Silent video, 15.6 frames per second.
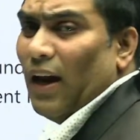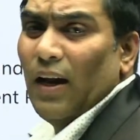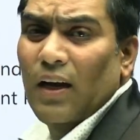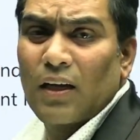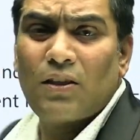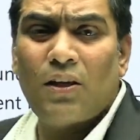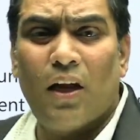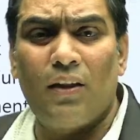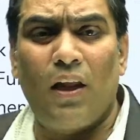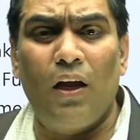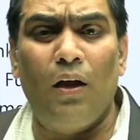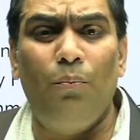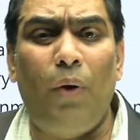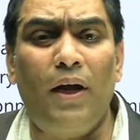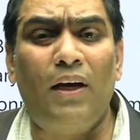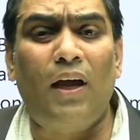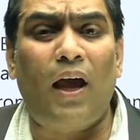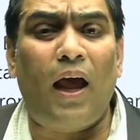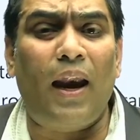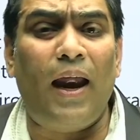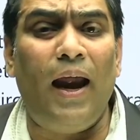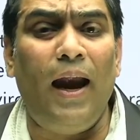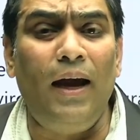is nothing but
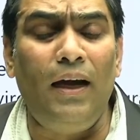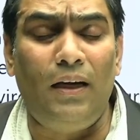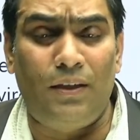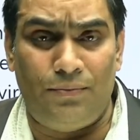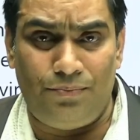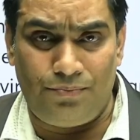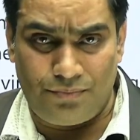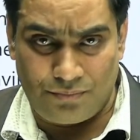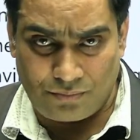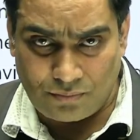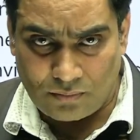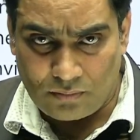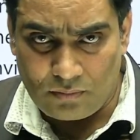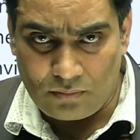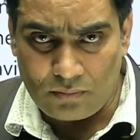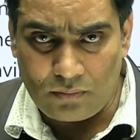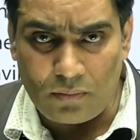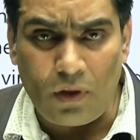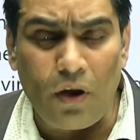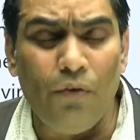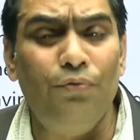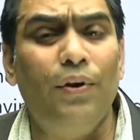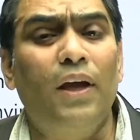current
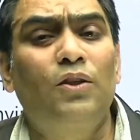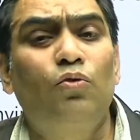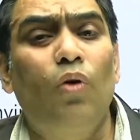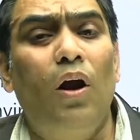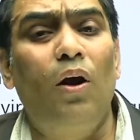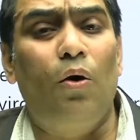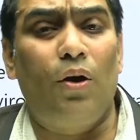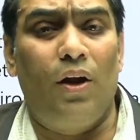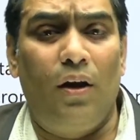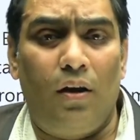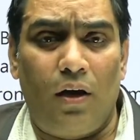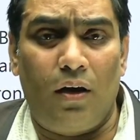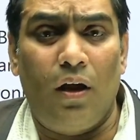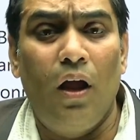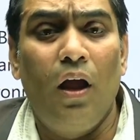factual oriented.